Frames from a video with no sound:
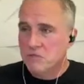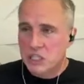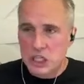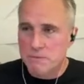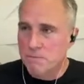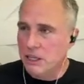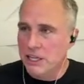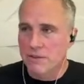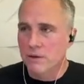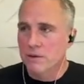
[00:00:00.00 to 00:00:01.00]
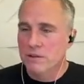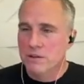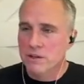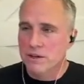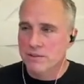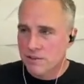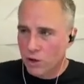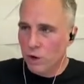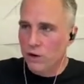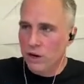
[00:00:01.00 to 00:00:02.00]
you just believe the the
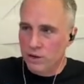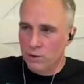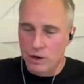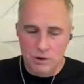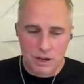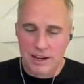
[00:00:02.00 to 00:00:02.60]
quote unquote.